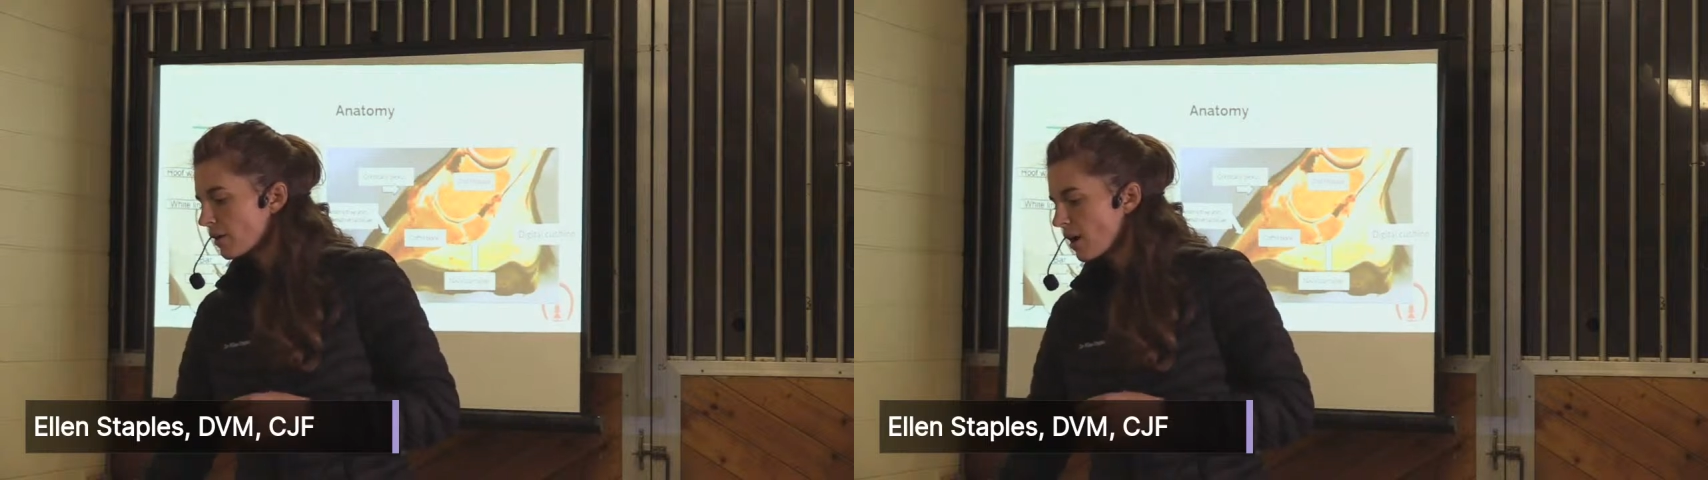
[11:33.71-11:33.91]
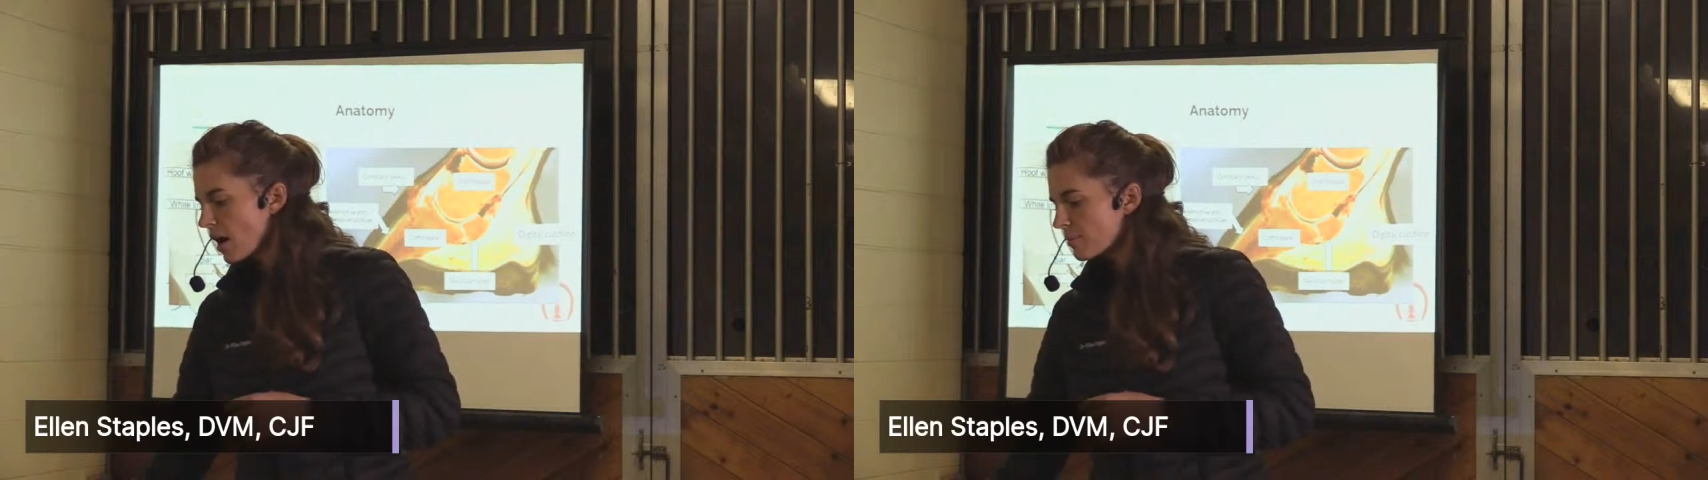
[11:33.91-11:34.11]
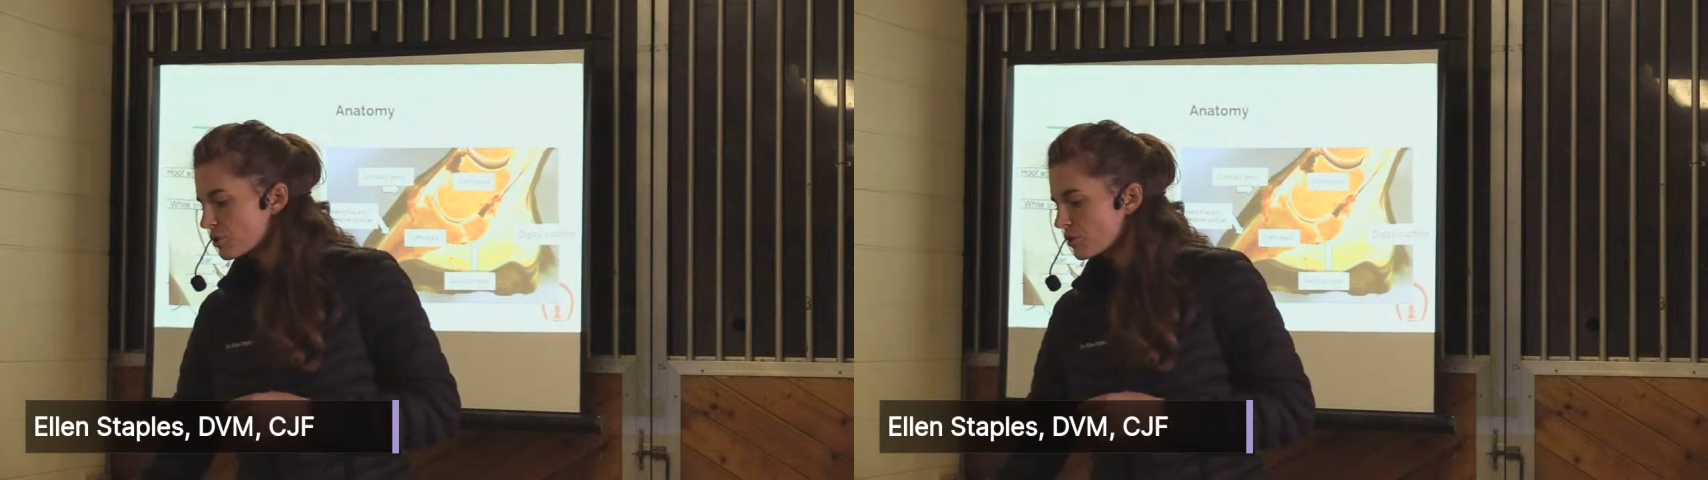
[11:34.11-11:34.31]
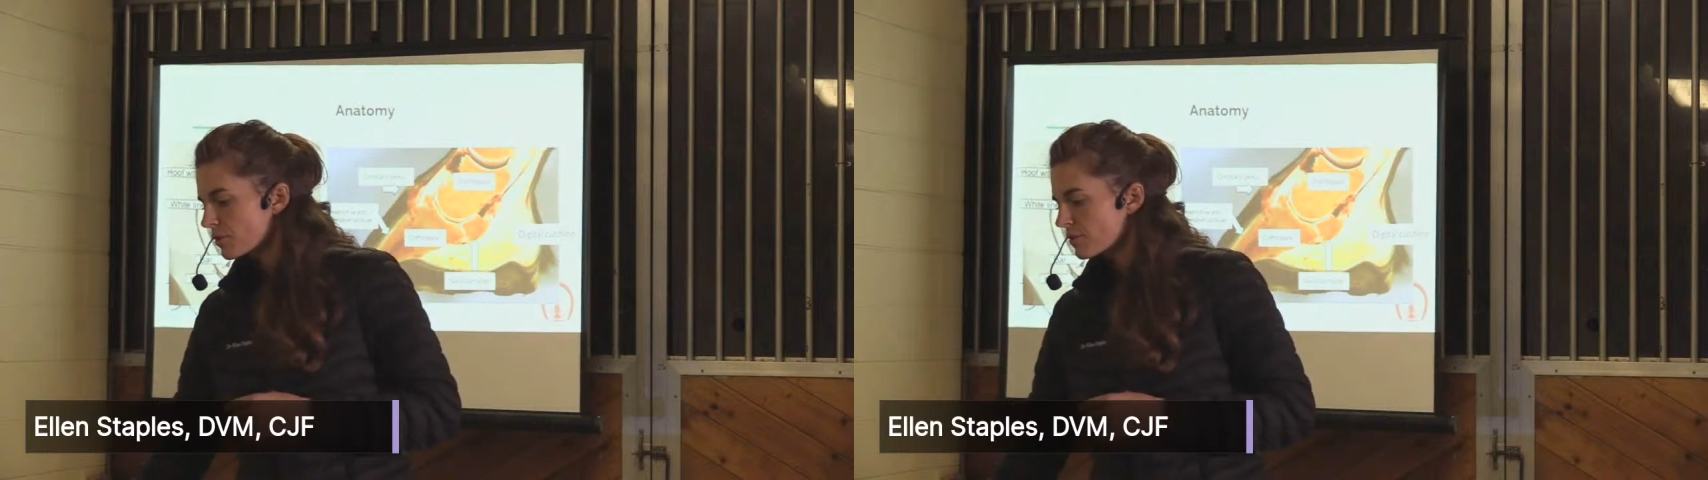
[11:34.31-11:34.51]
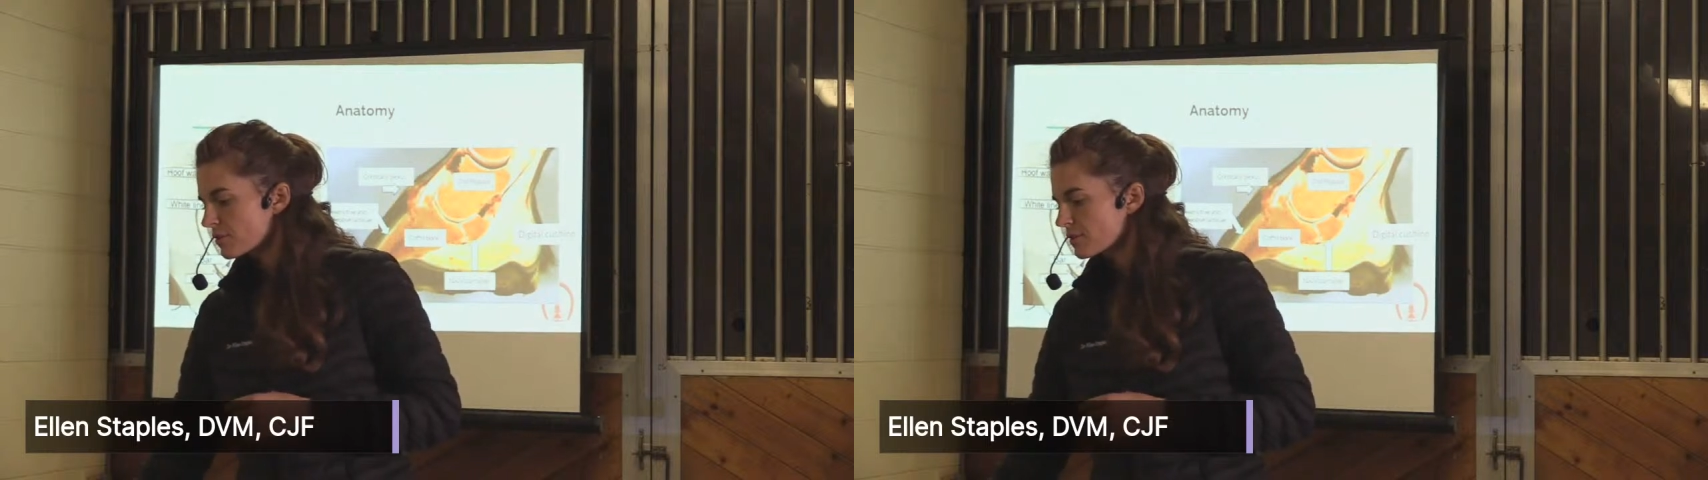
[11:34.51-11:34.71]

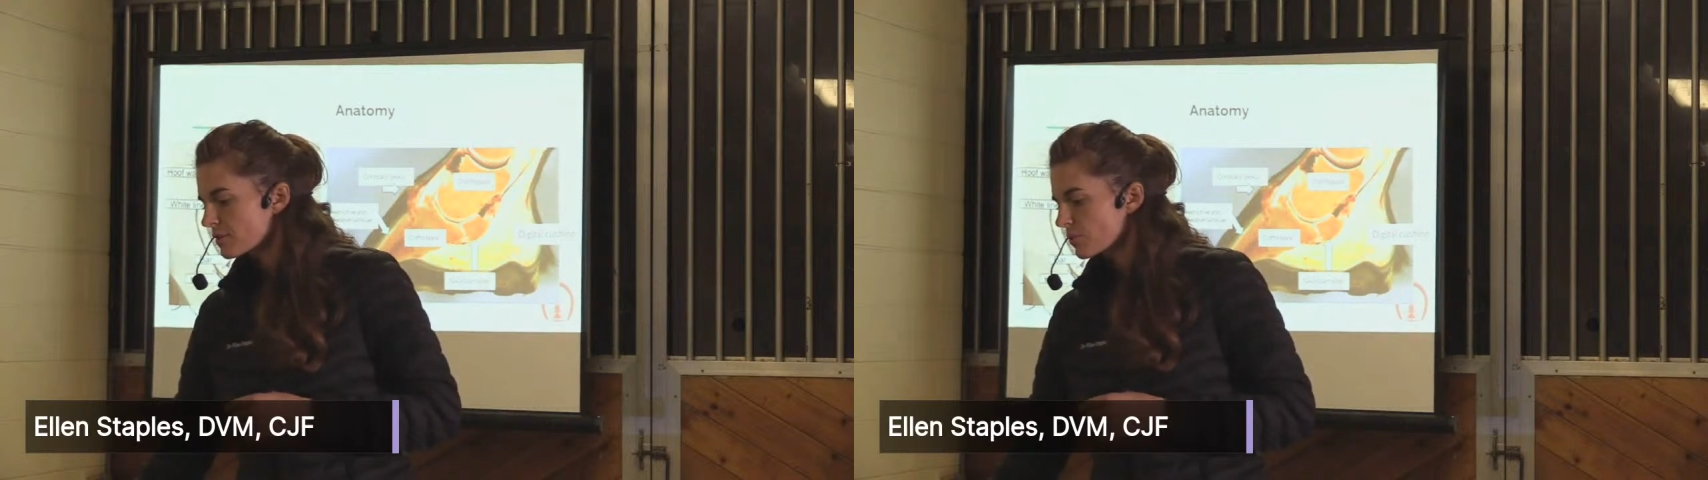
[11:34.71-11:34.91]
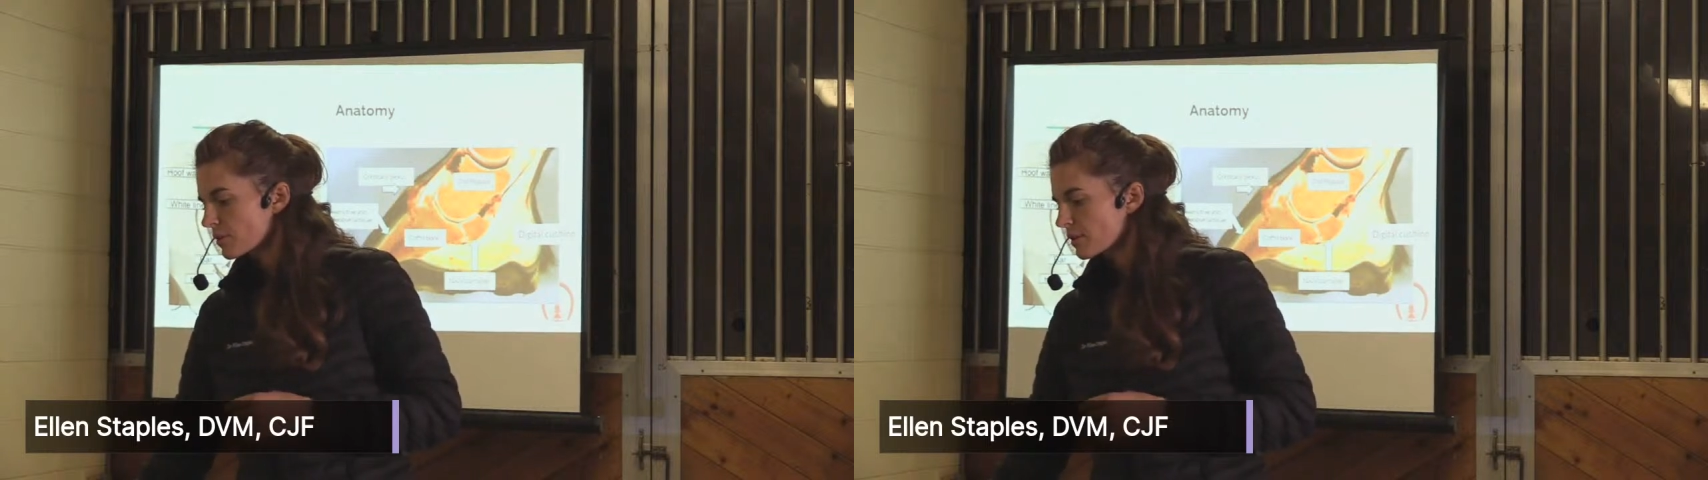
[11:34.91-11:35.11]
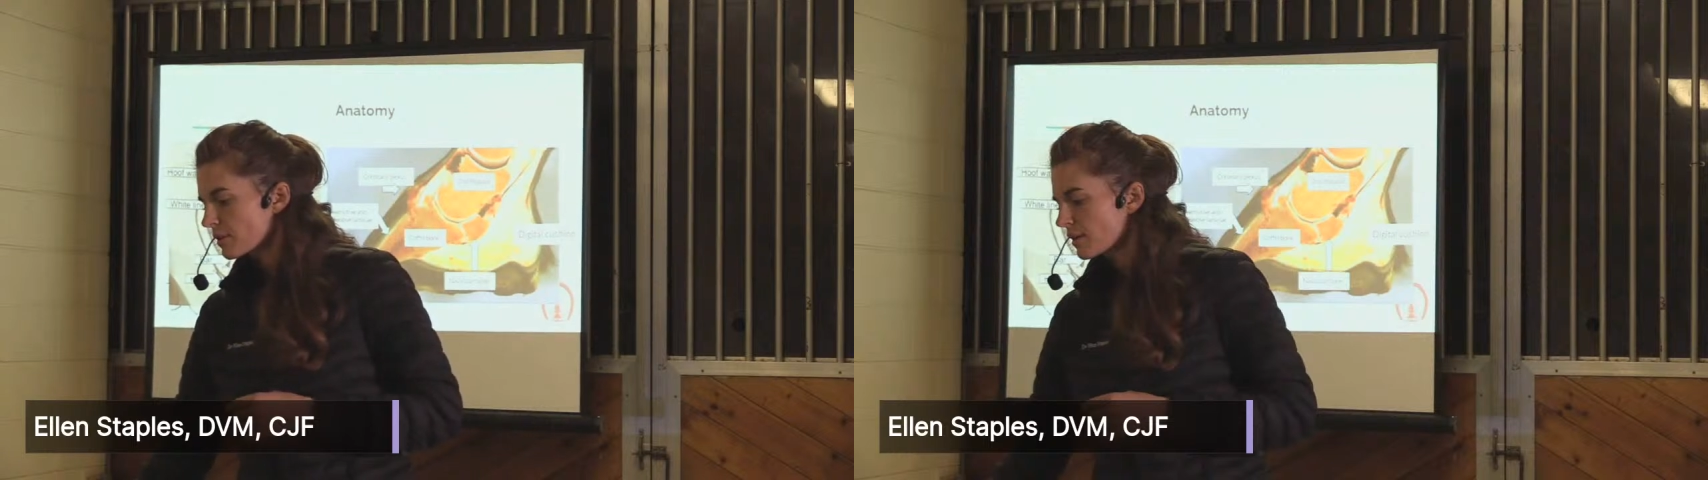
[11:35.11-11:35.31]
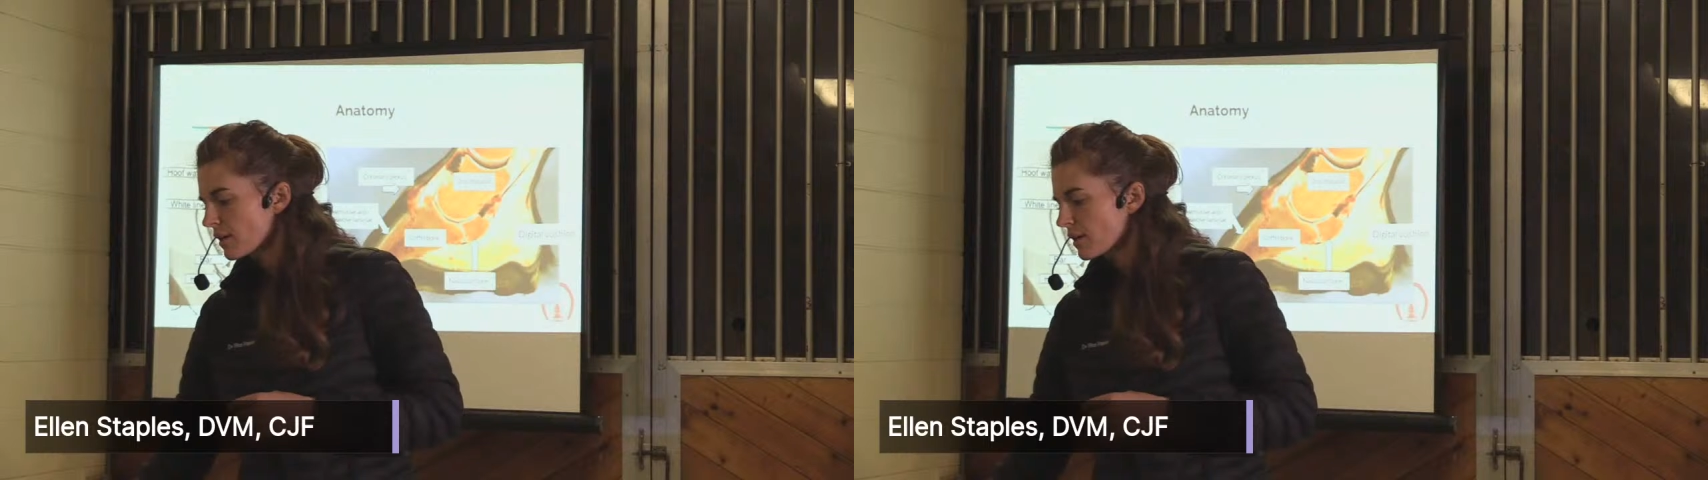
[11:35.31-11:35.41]
commissures, this sort of